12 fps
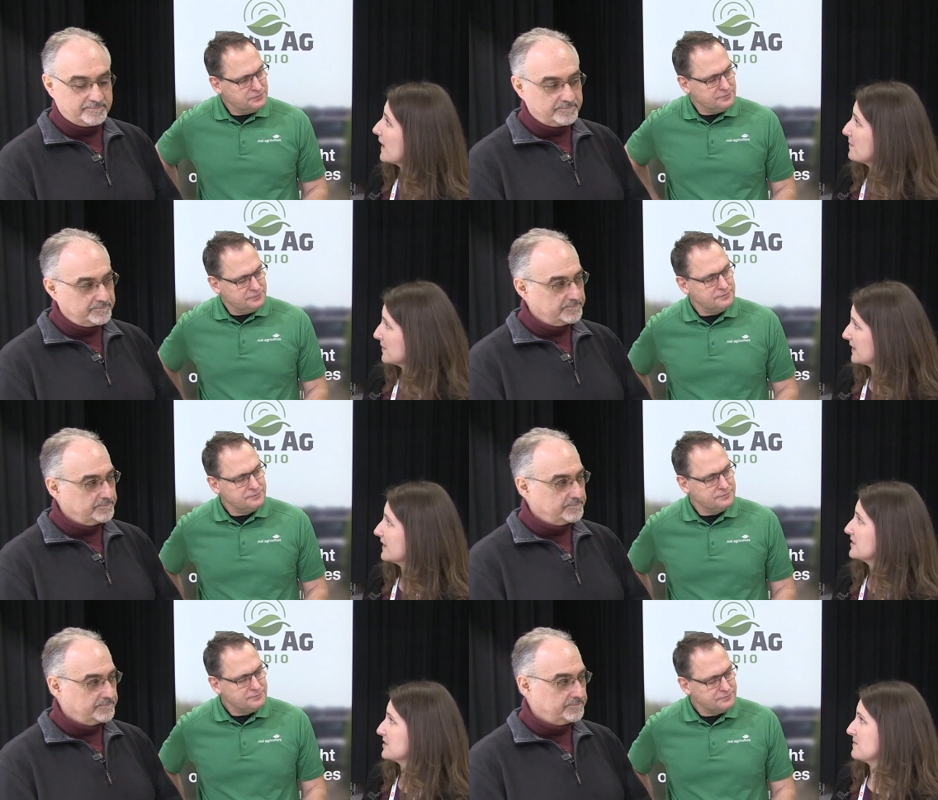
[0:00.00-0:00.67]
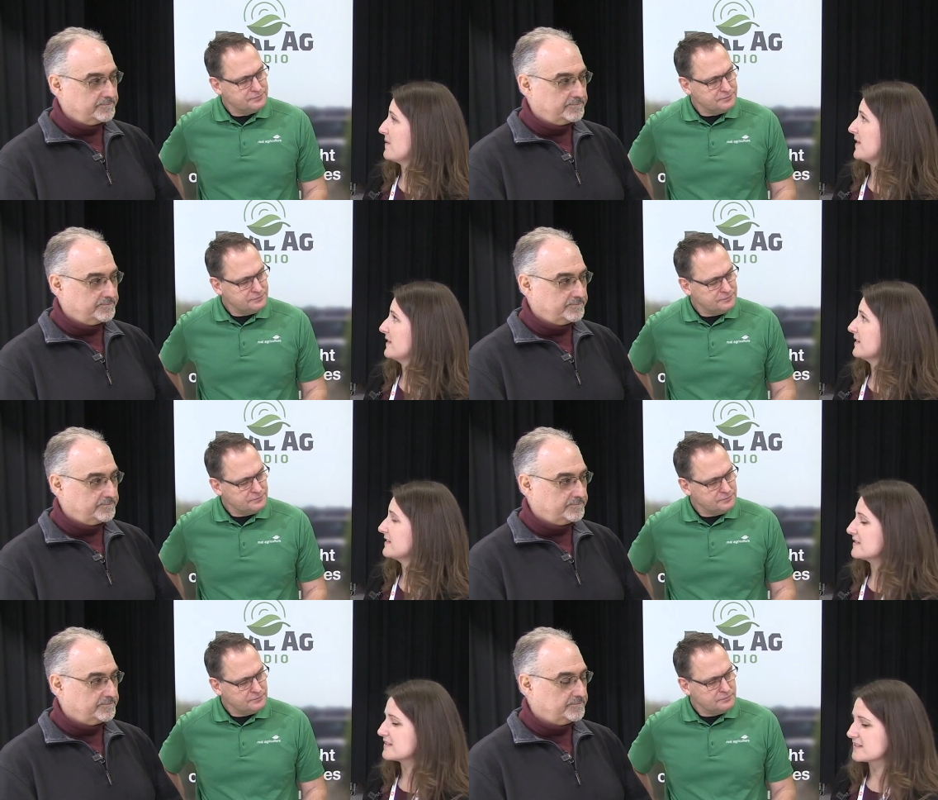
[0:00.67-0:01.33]
Speaker 1: application
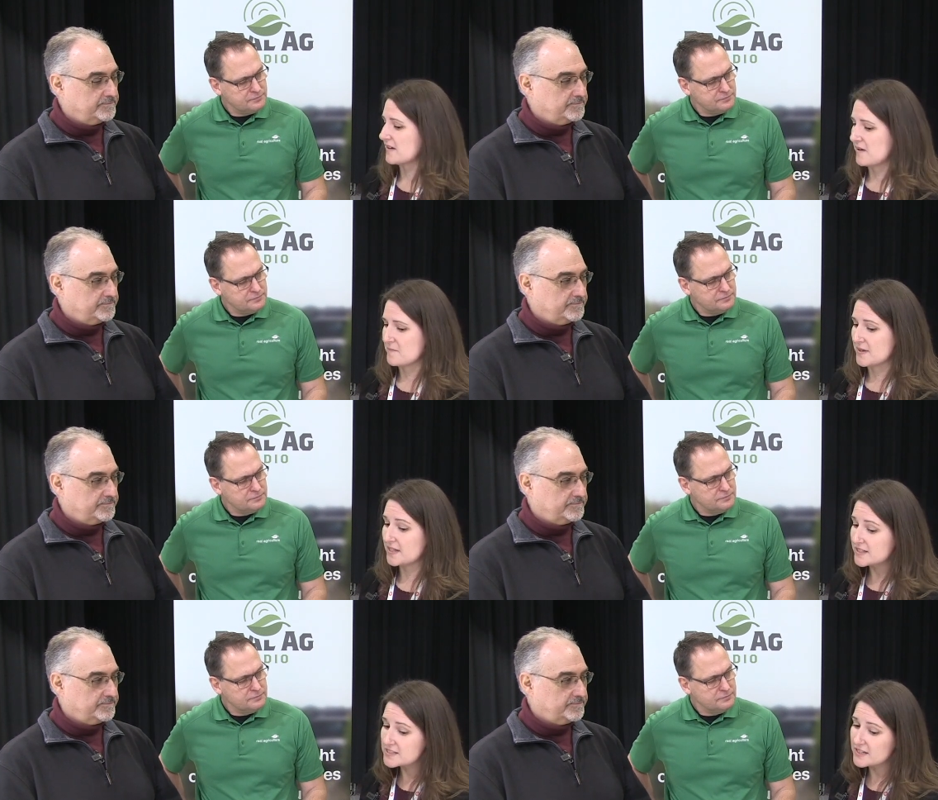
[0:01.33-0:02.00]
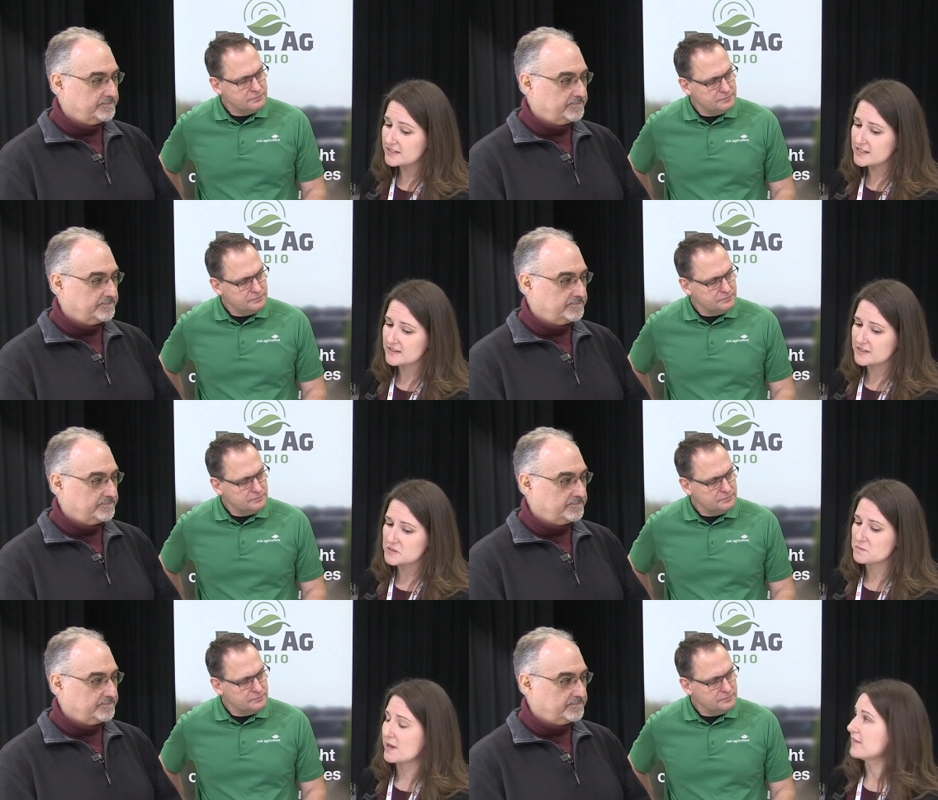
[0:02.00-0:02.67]
methods. Um, in Kentucky, at
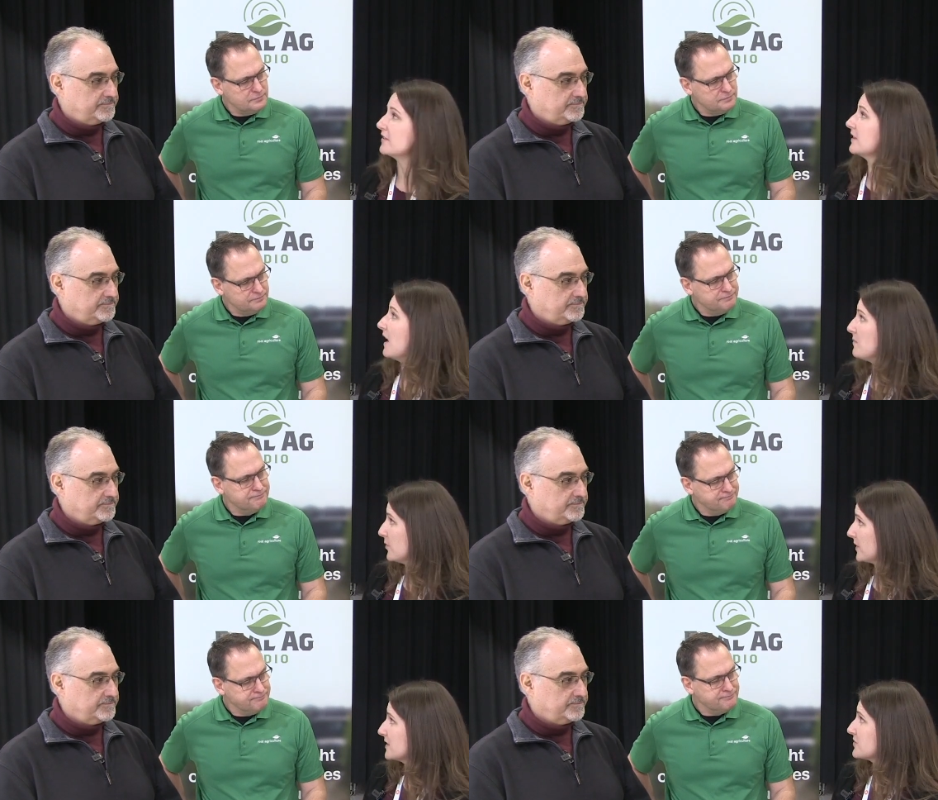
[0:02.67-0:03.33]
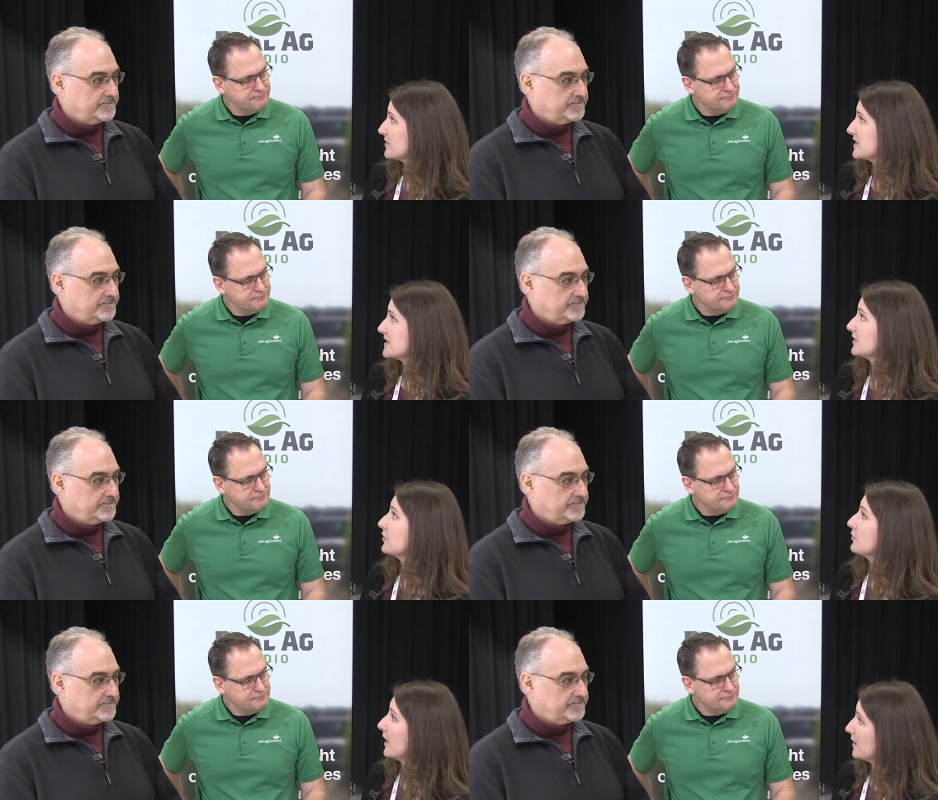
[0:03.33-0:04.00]
least, we have a lot more interest in
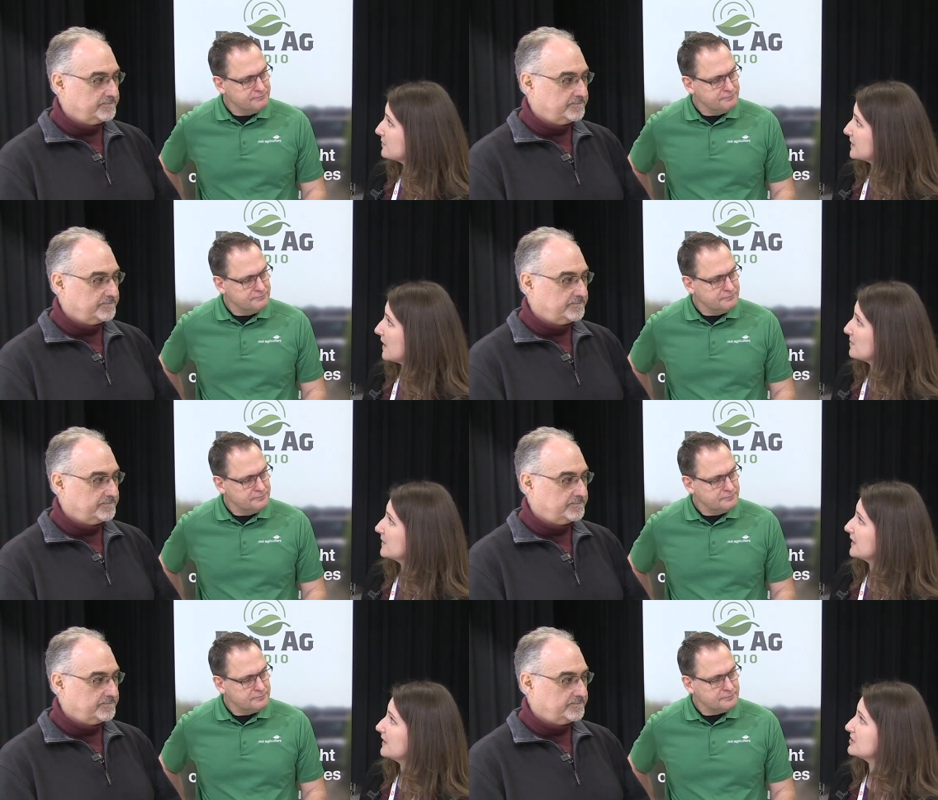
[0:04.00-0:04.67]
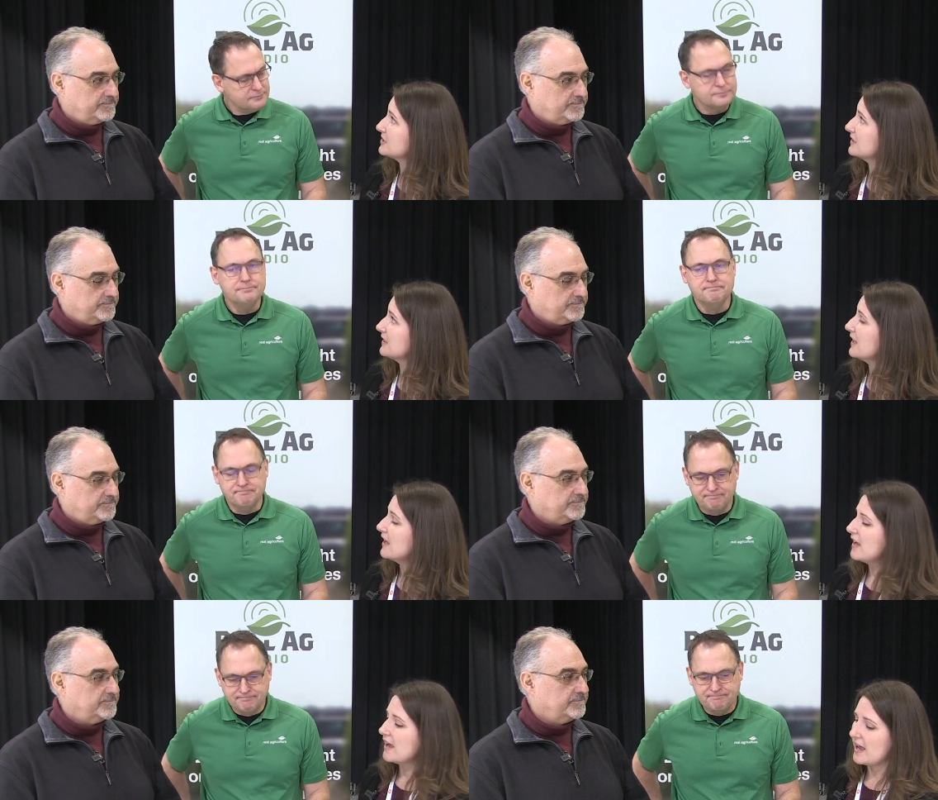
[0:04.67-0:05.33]
ground application,
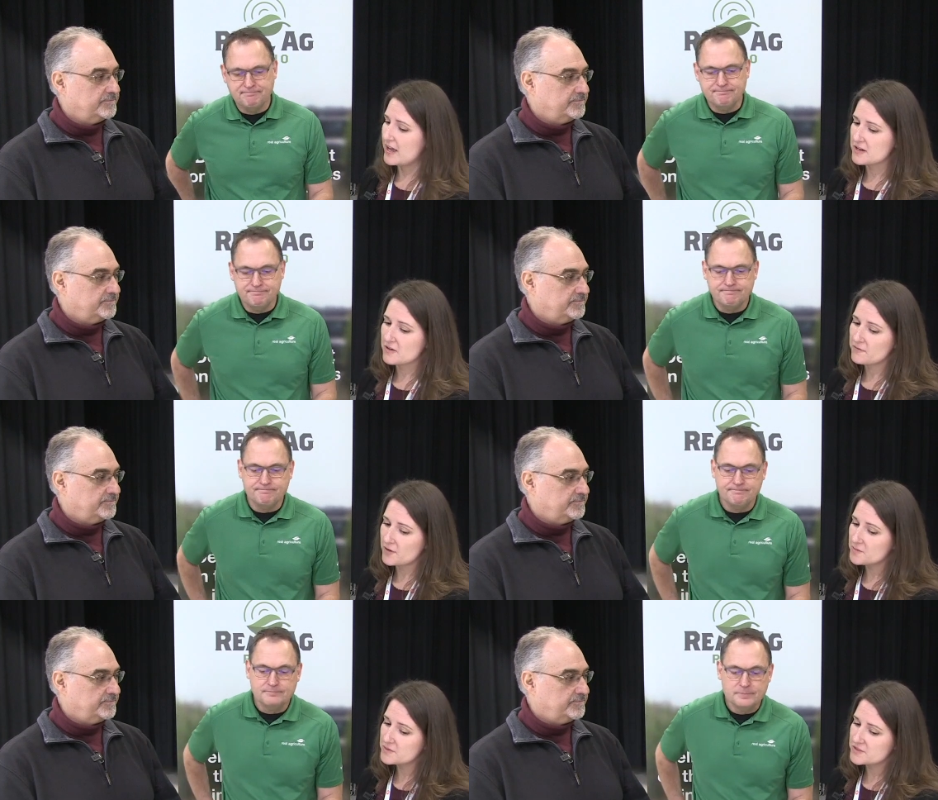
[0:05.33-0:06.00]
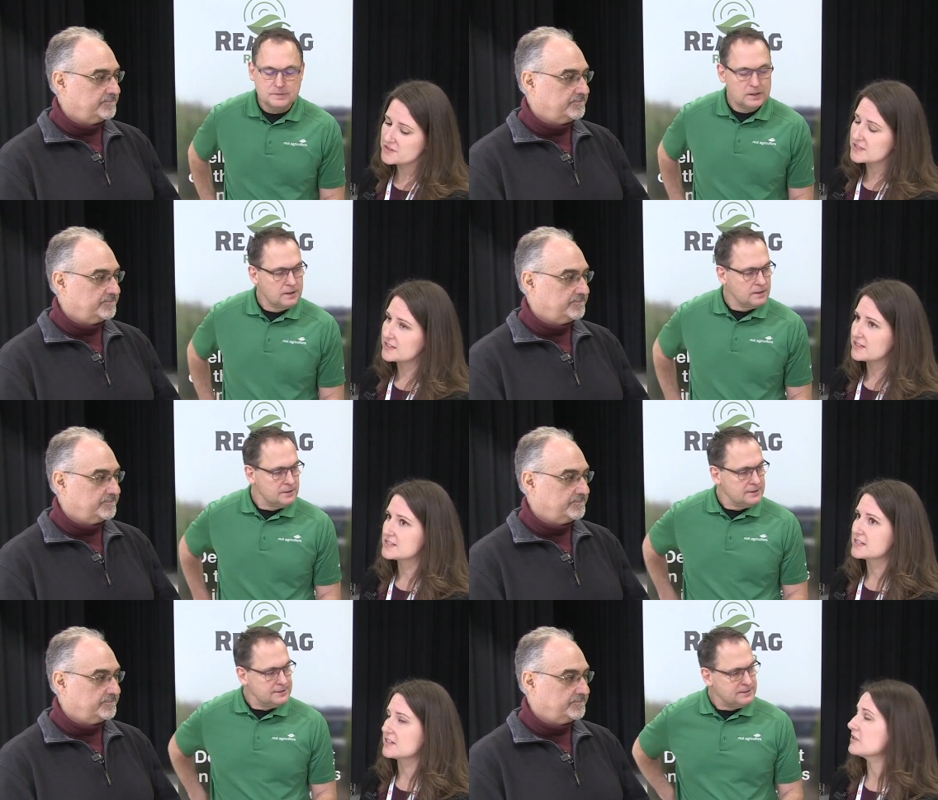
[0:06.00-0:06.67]
mm-hmm. and farmers in
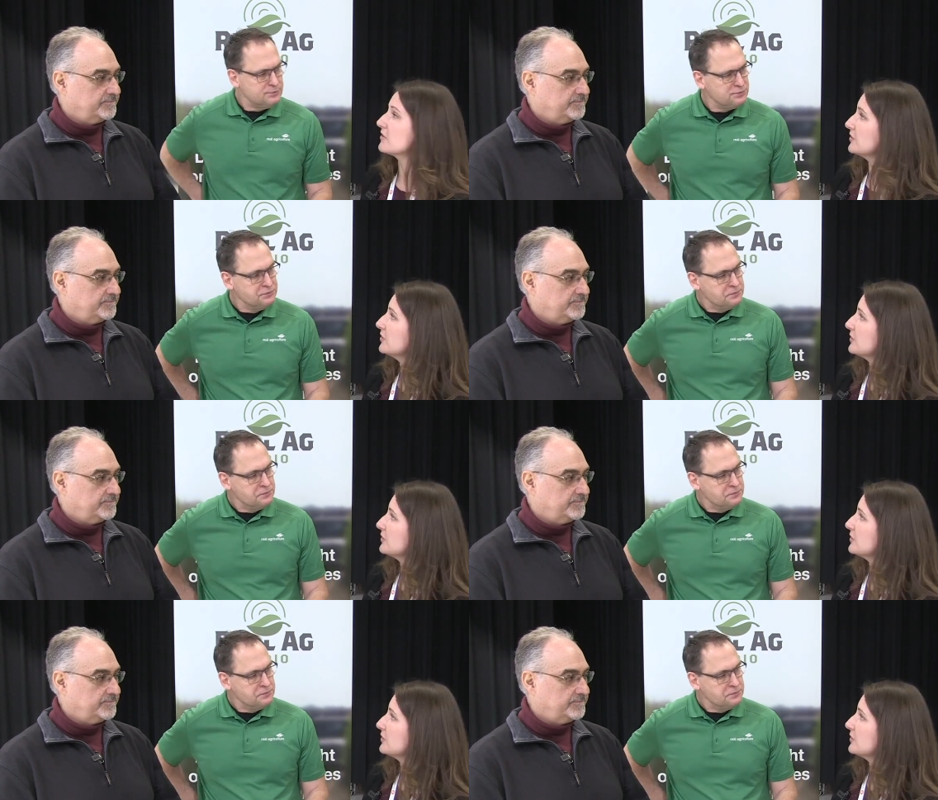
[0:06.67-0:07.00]
Kentucky, they're